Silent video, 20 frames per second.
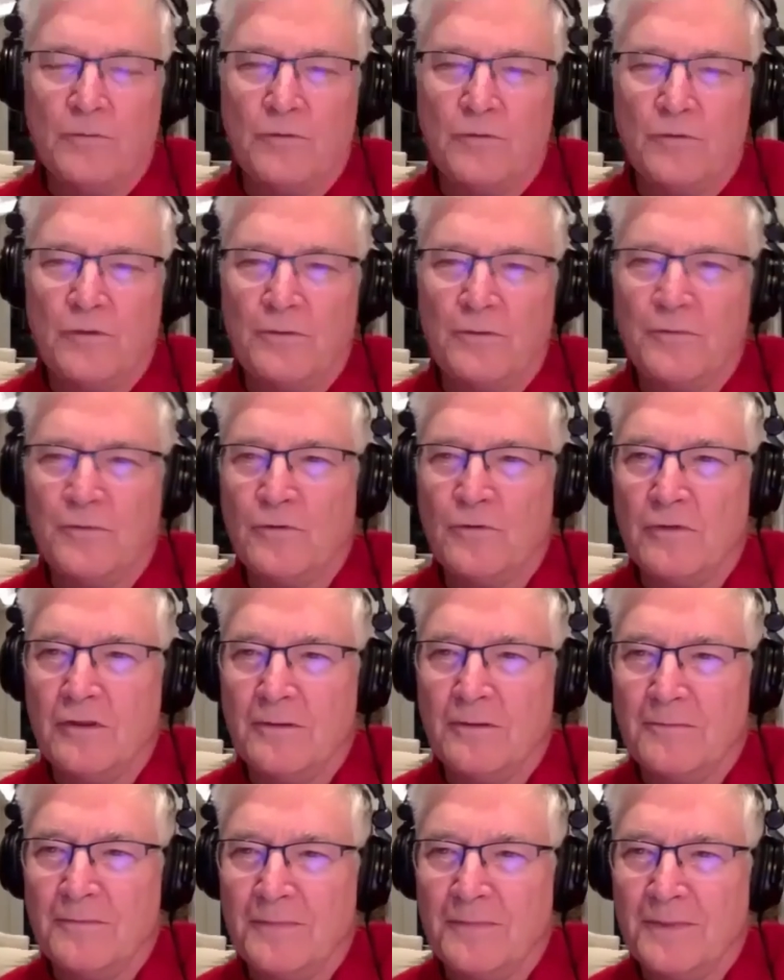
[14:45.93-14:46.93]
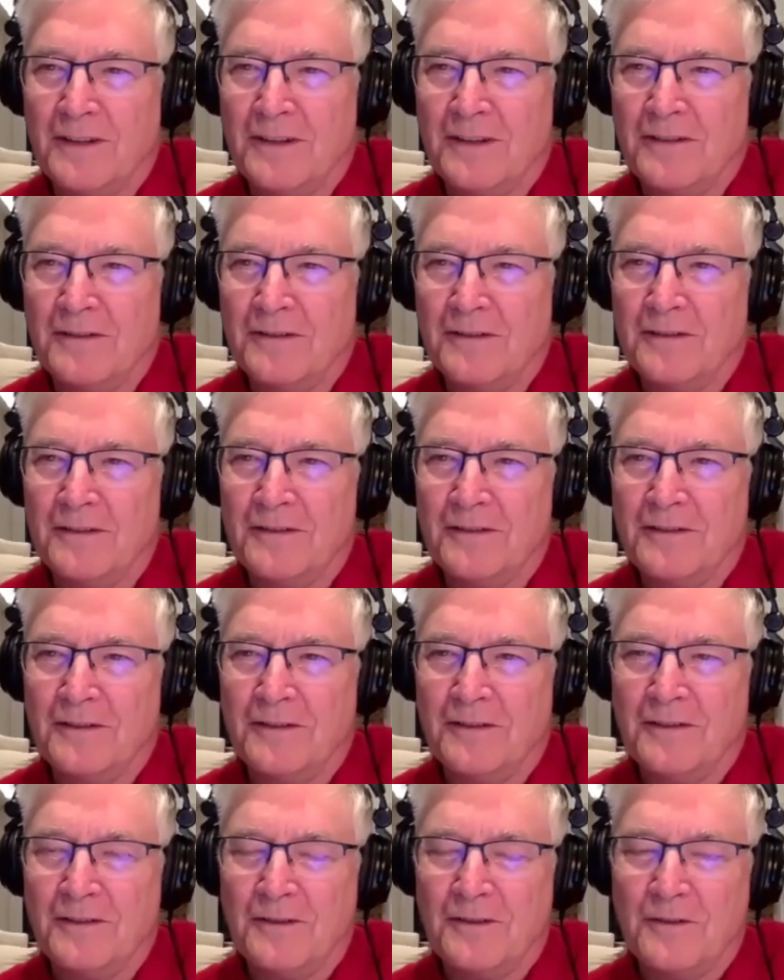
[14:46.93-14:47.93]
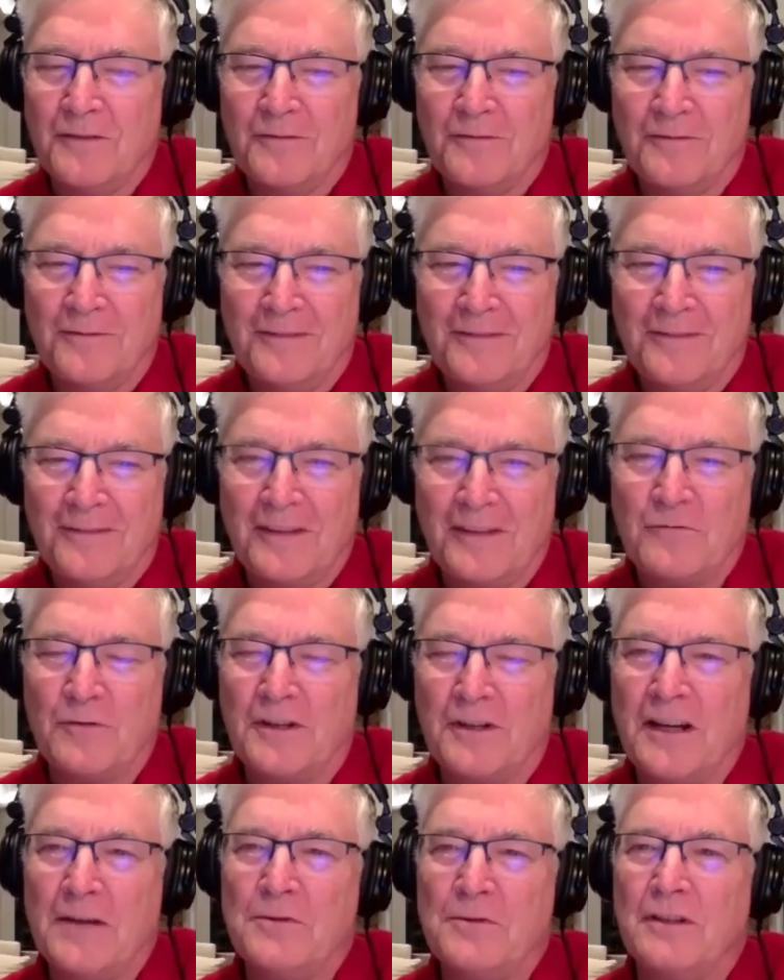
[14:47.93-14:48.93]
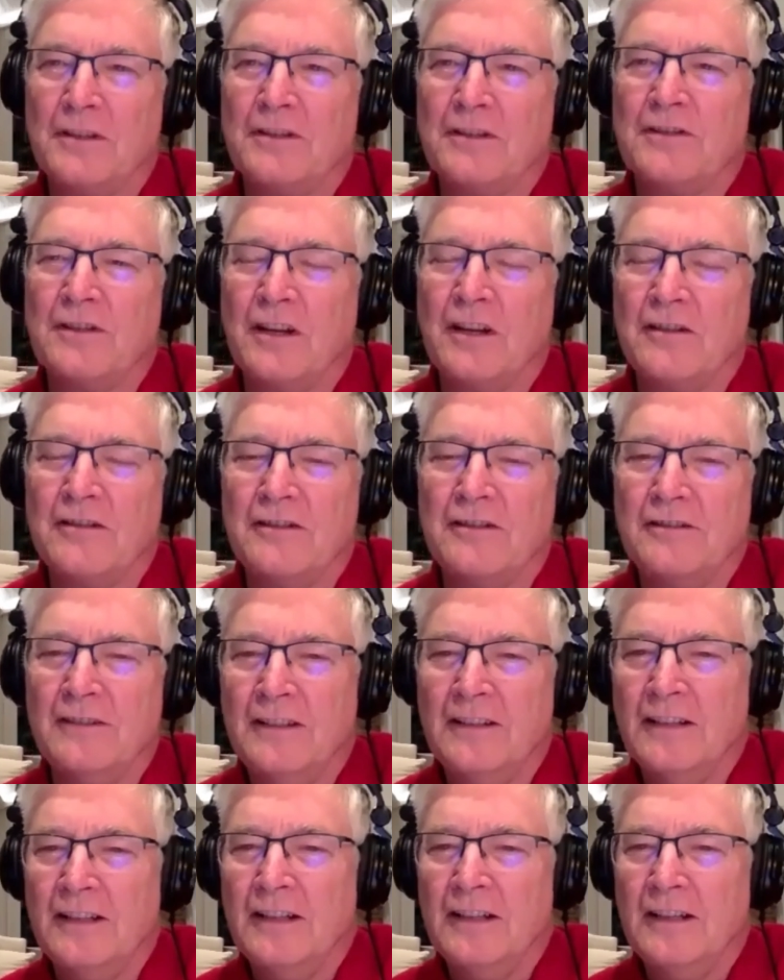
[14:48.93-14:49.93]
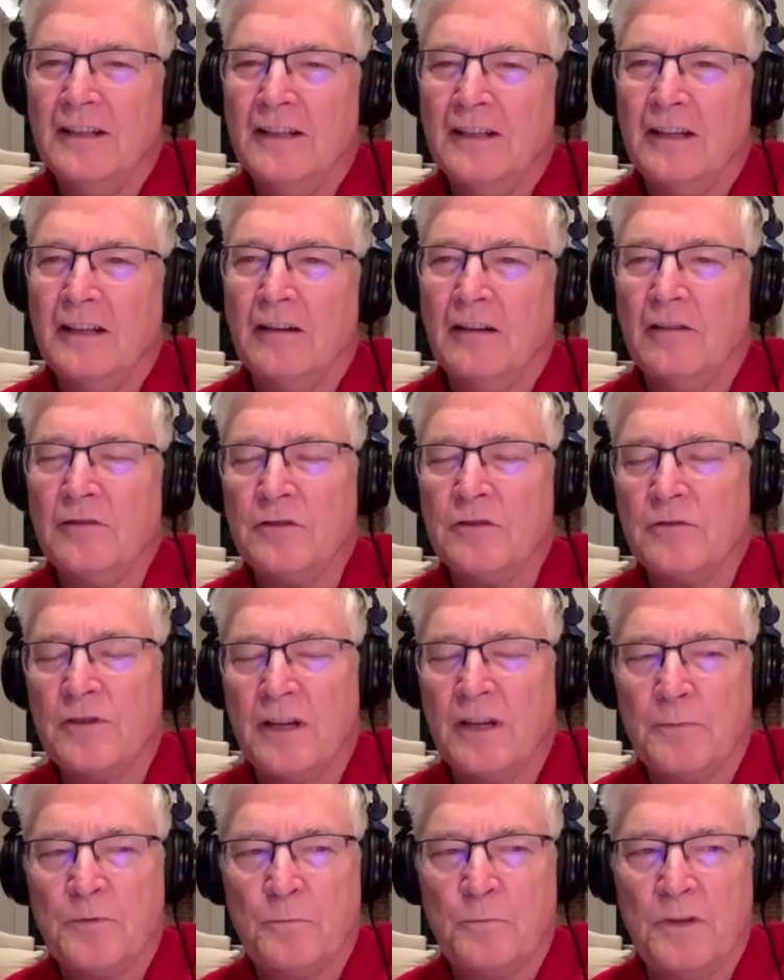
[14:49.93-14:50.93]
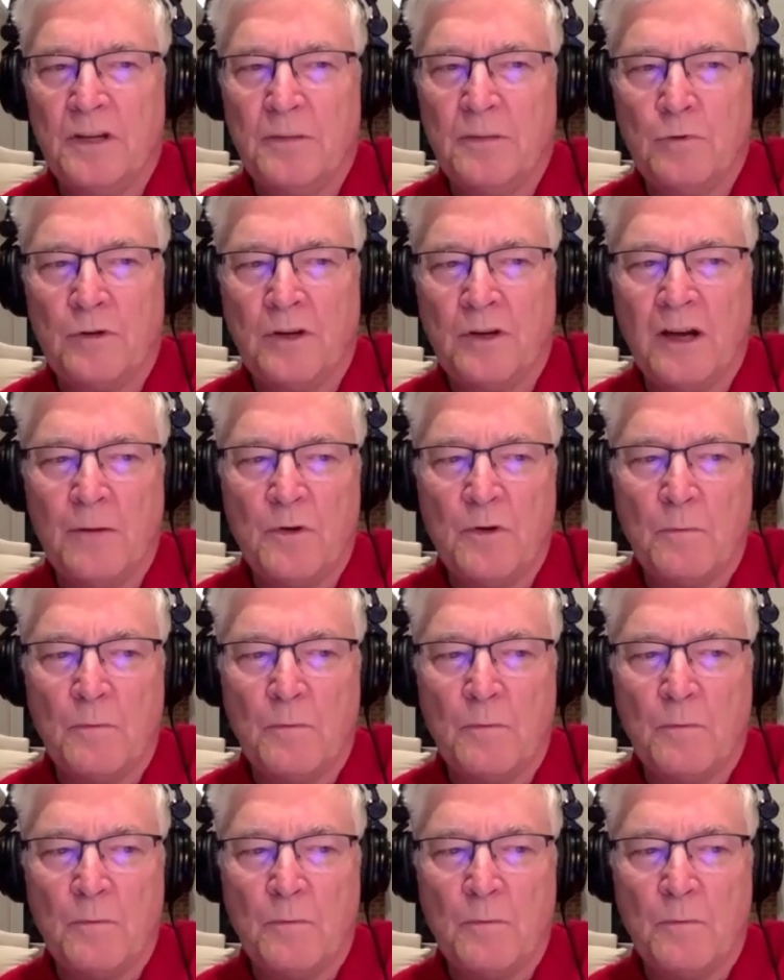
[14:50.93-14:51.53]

drip, drip. And, you know, that's what keeps it exciting. It also keeps people coming